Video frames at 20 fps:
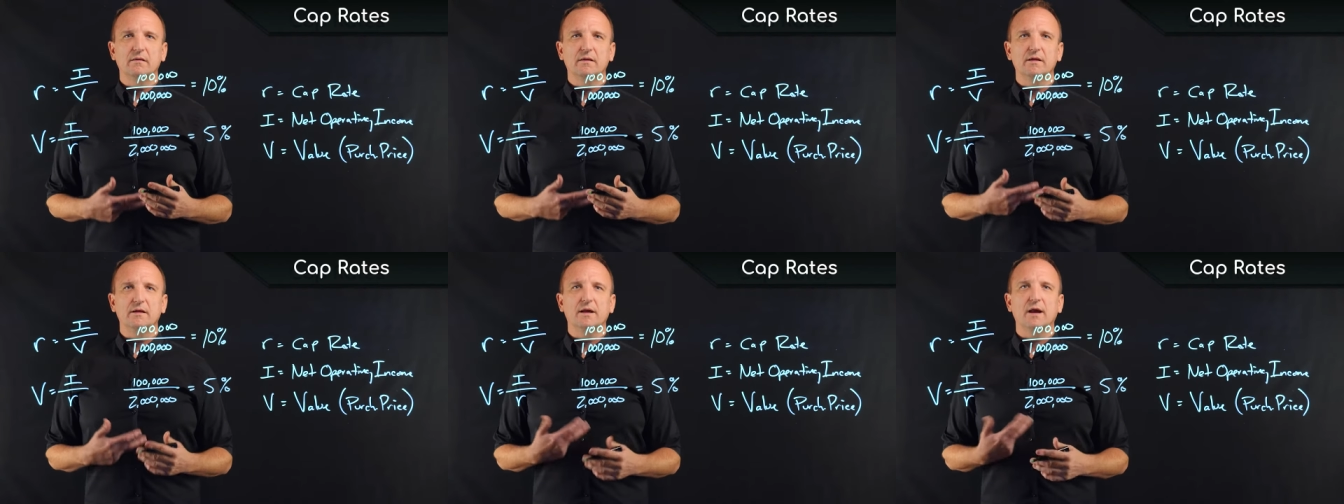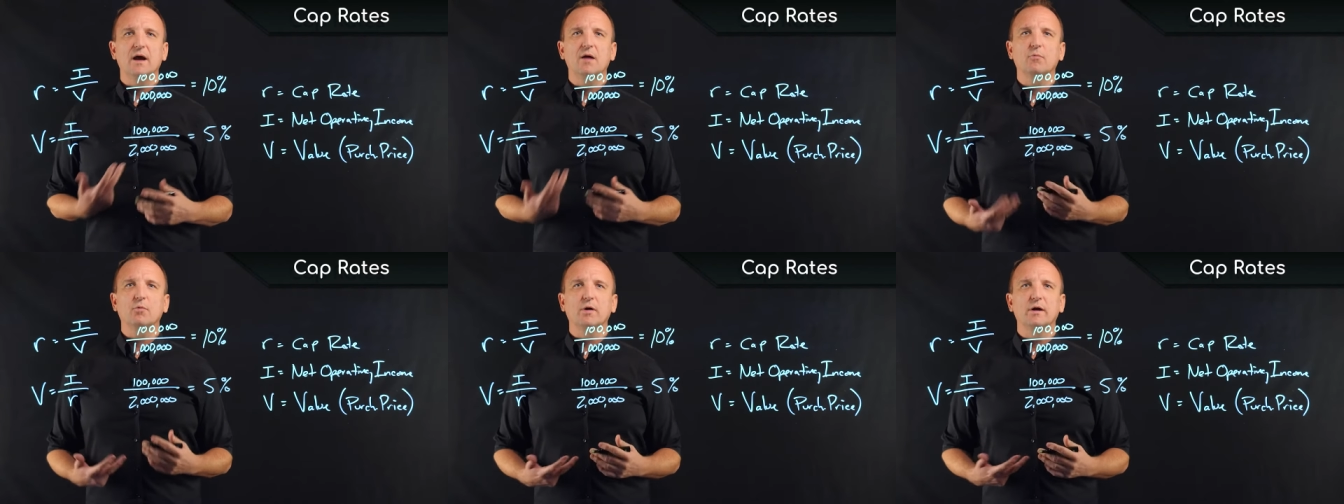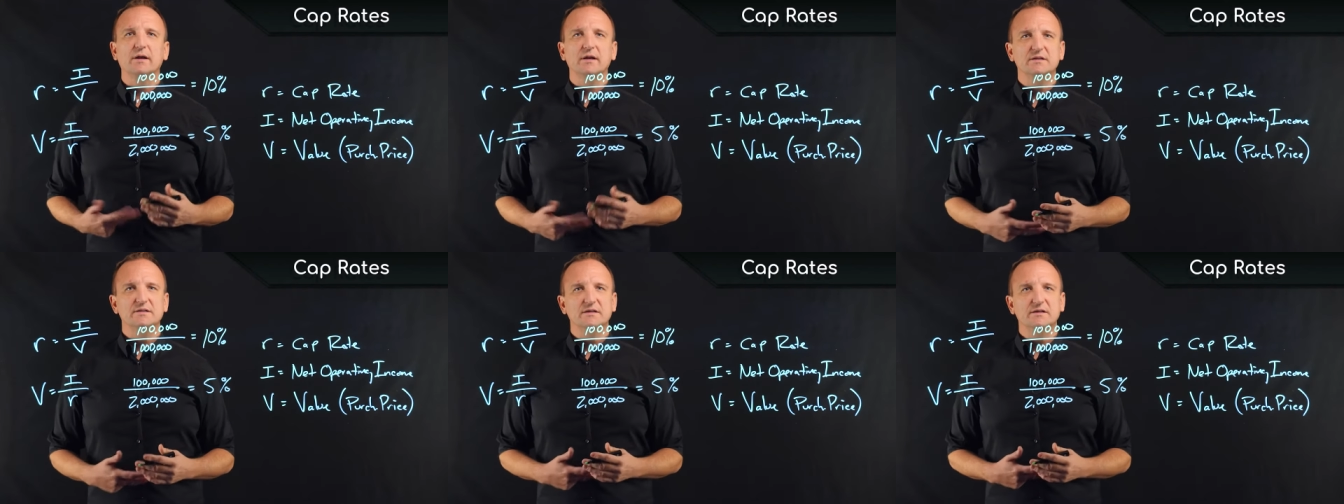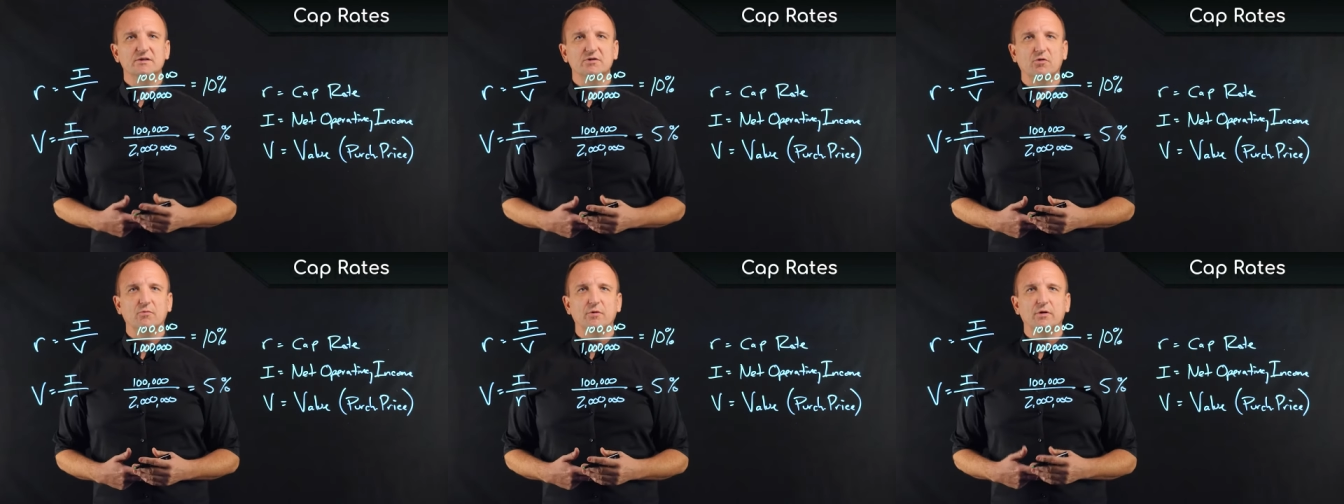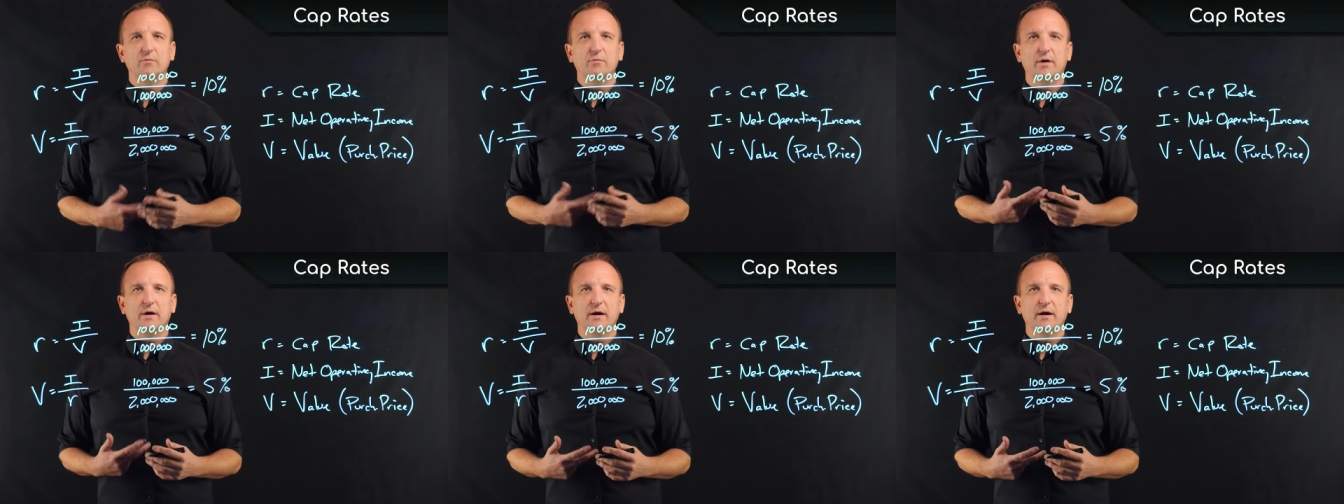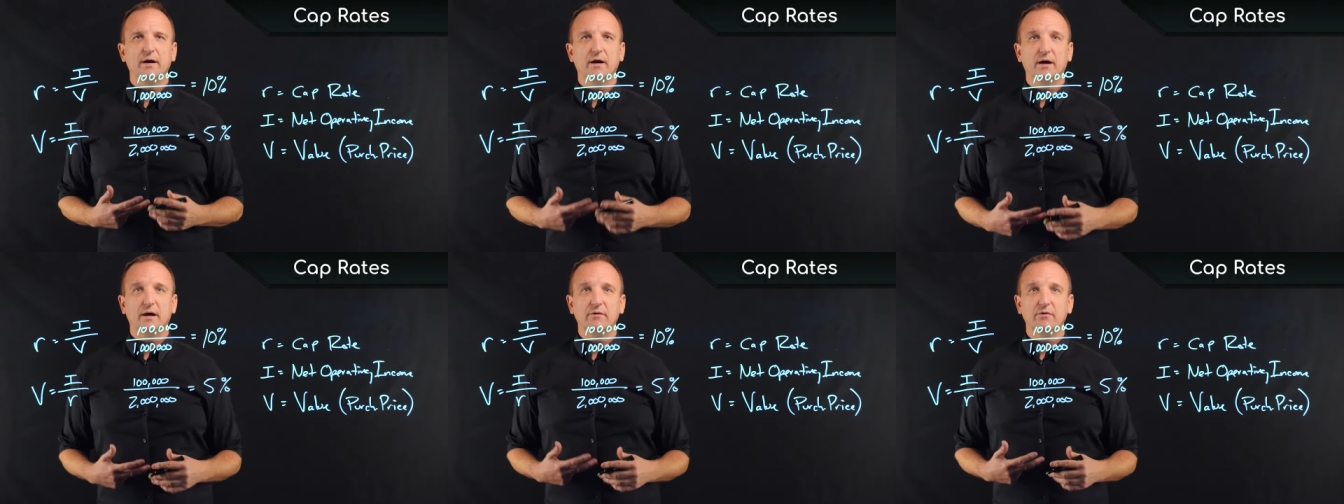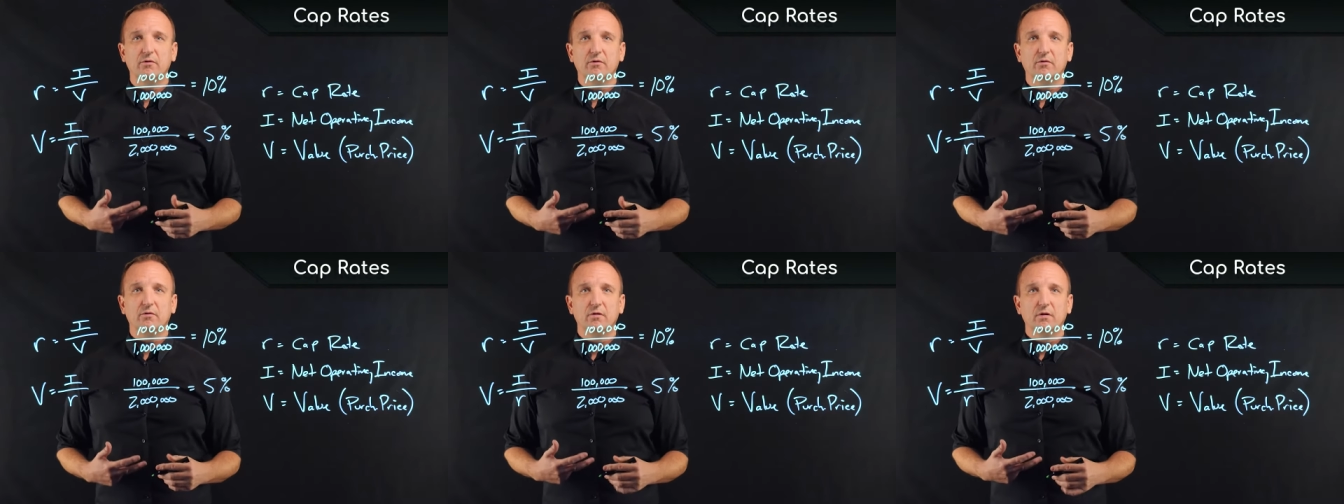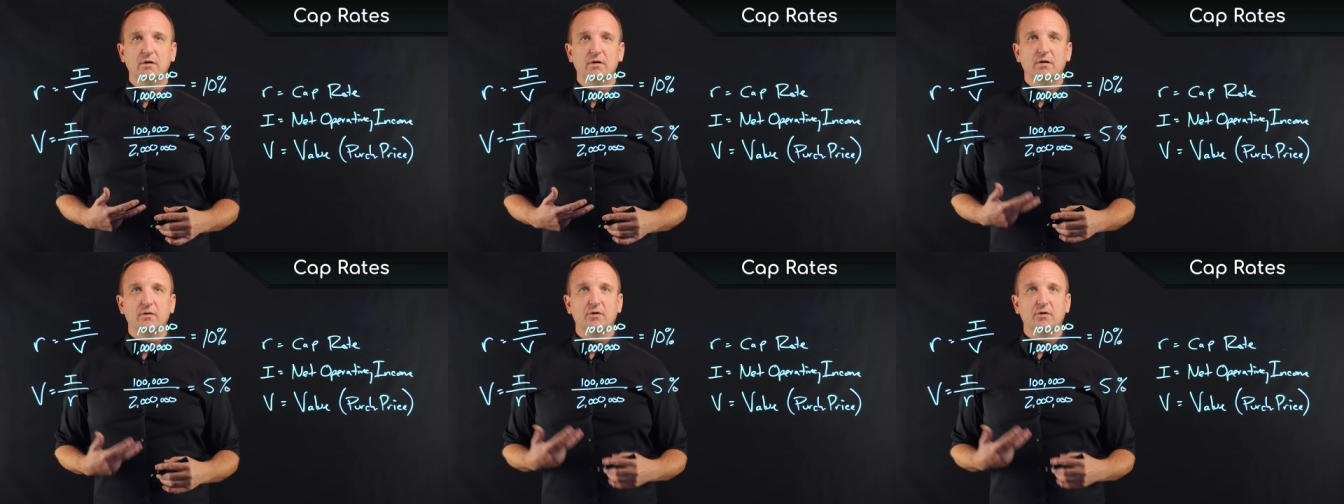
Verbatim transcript: the cap rate is determined by either